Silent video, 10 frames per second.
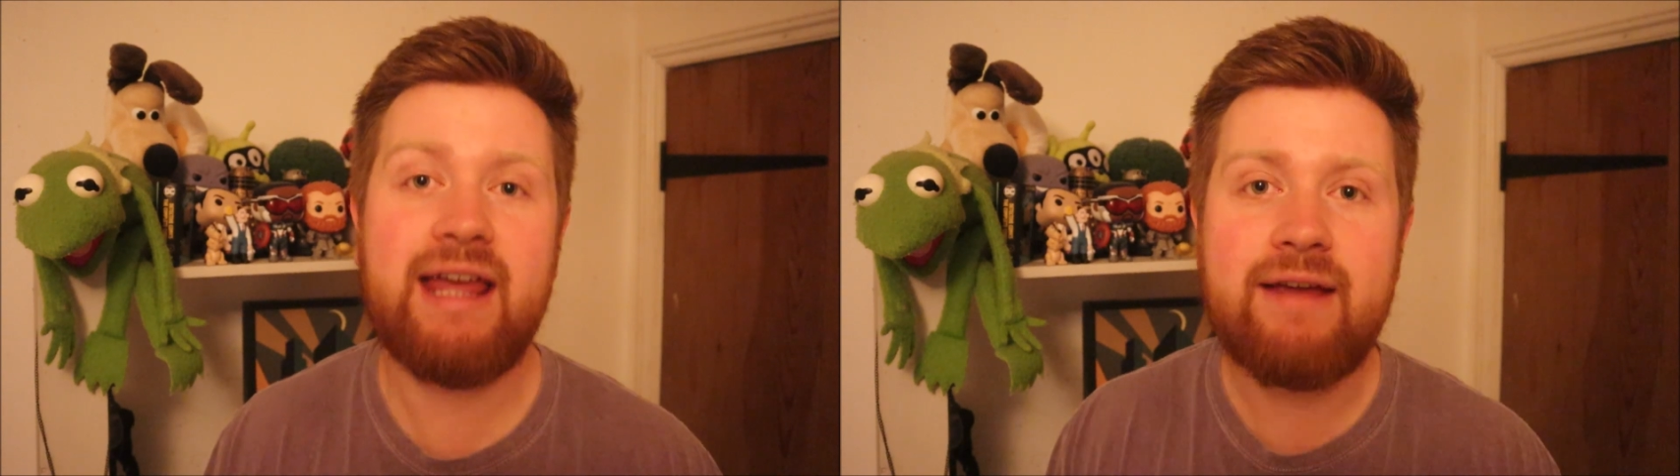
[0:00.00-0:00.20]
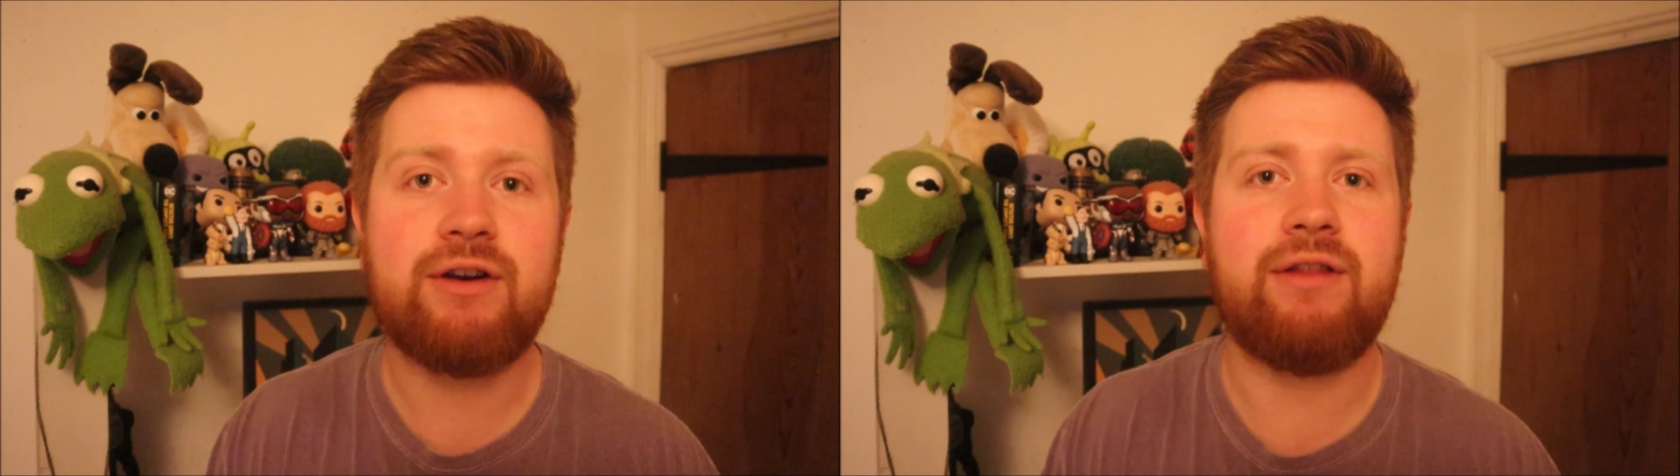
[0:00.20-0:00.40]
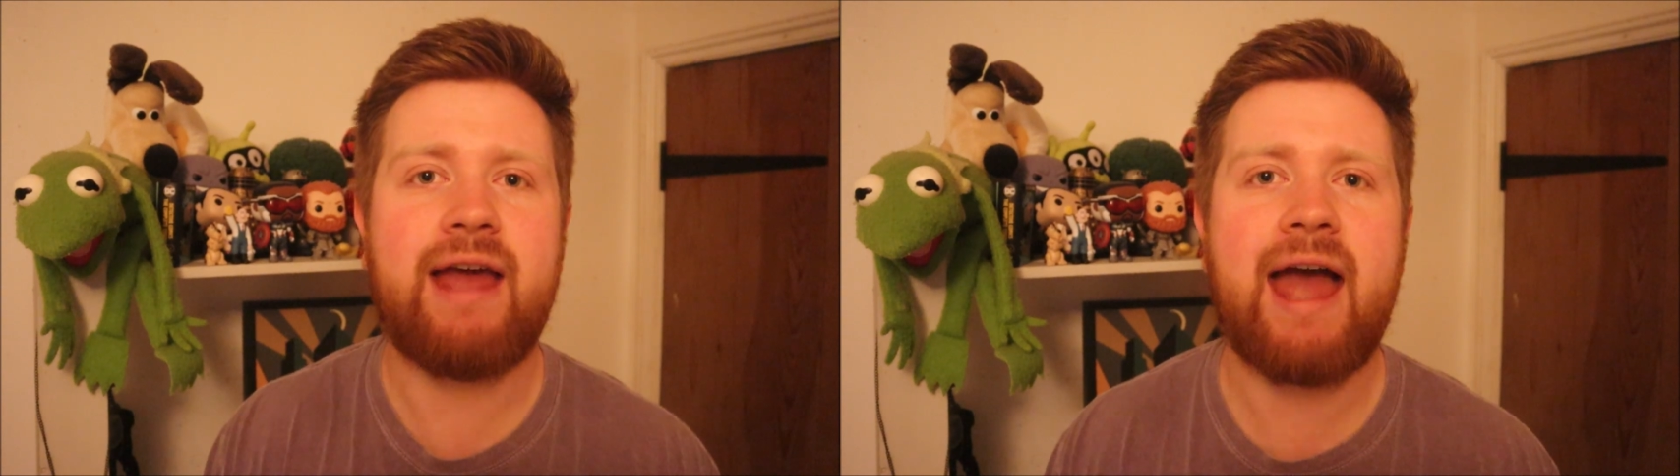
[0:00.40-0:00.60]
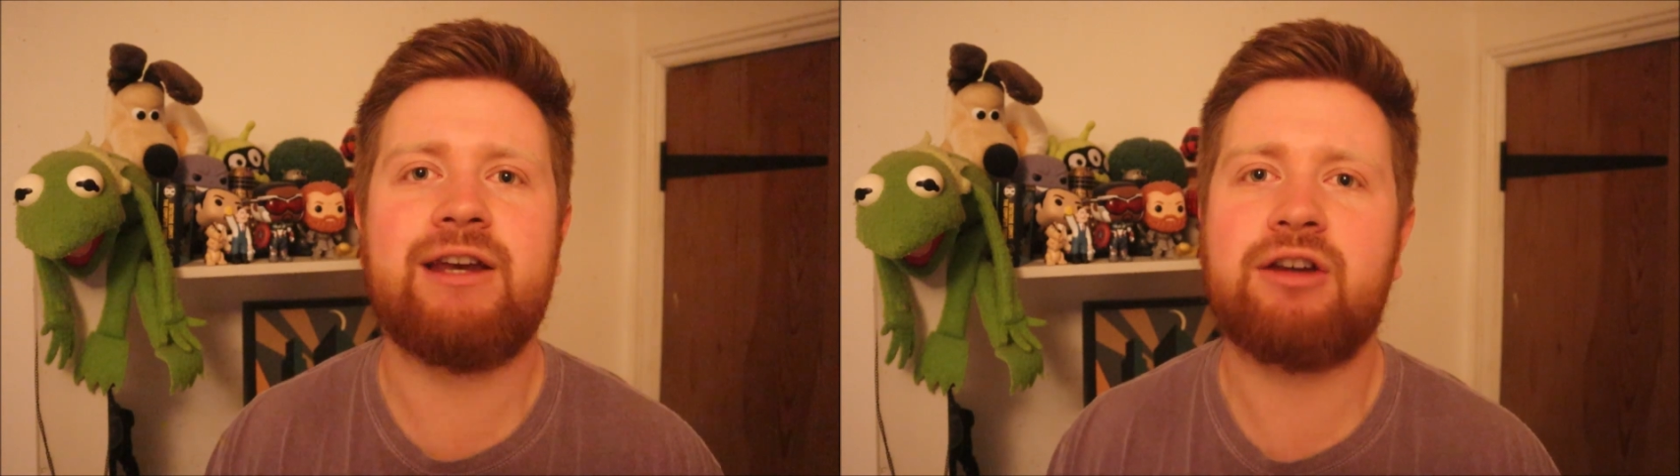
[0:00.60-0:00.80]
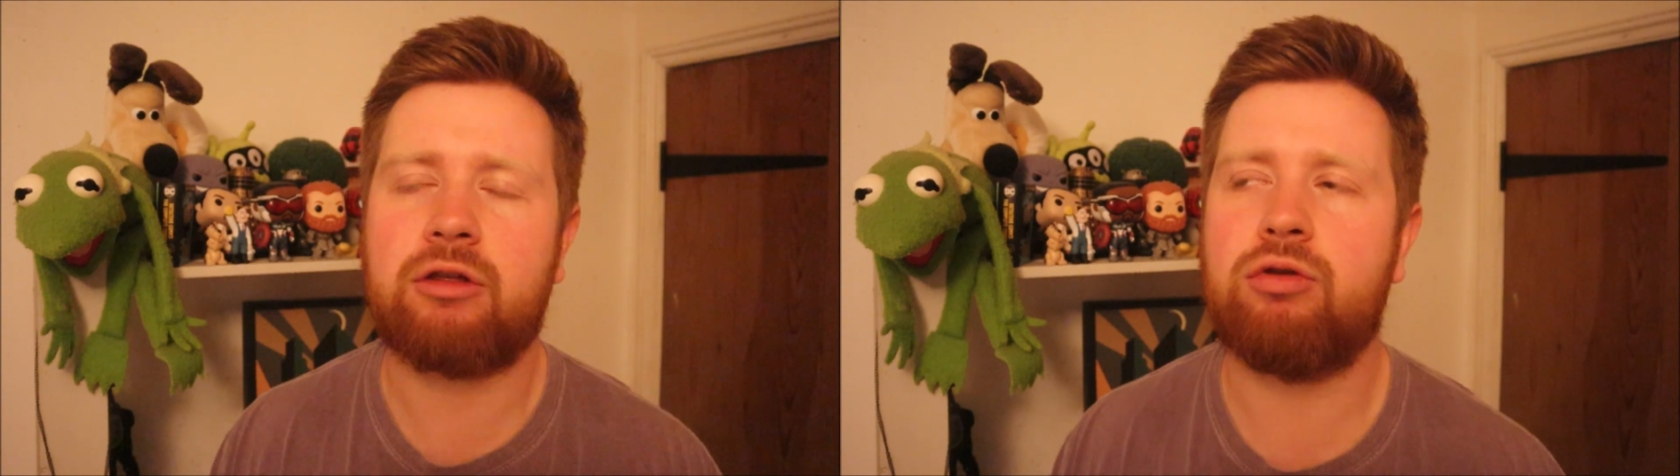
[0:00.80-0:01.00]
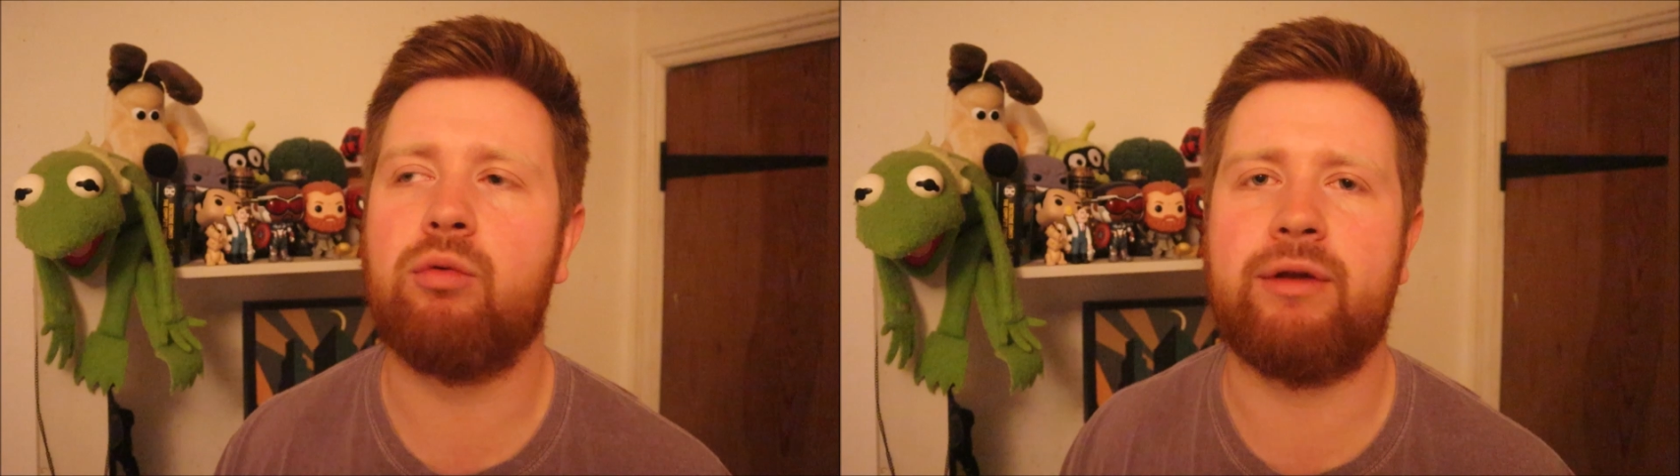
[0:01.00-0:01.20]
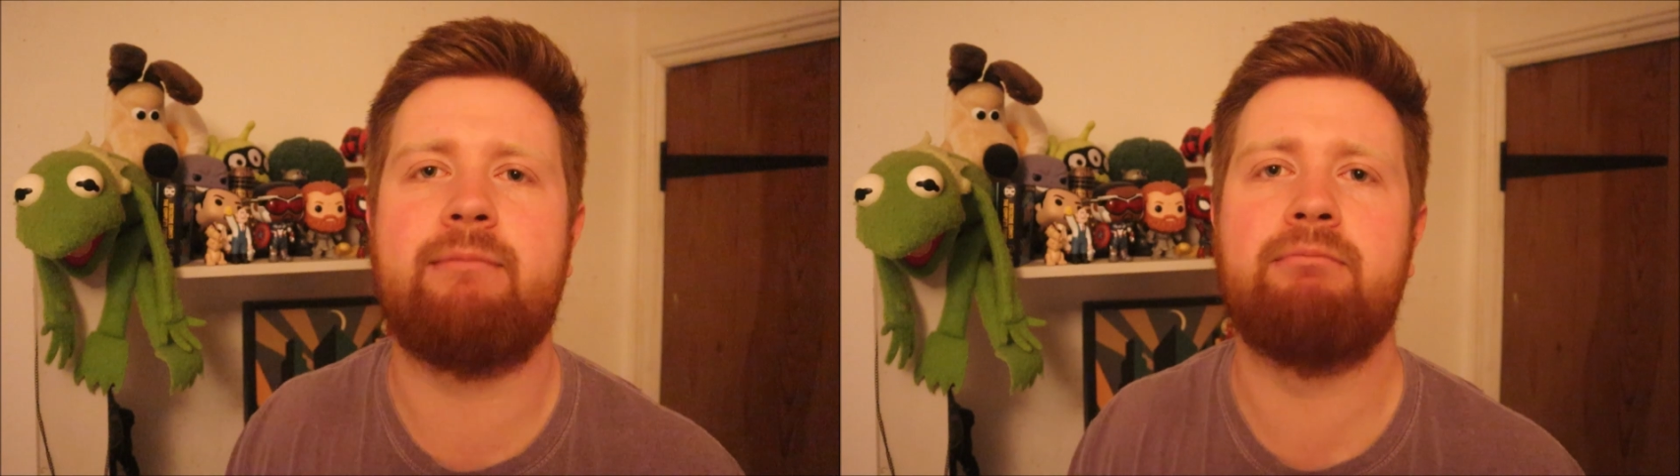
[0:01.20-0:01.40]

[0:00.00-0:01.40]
Even at the end, I thought they